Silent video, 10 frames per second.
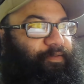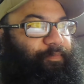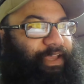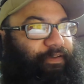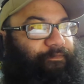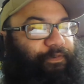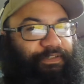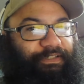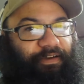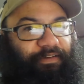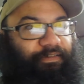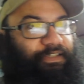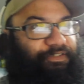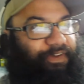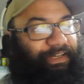make a full song,
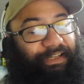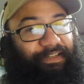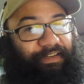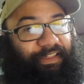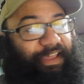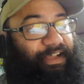because really it's only that,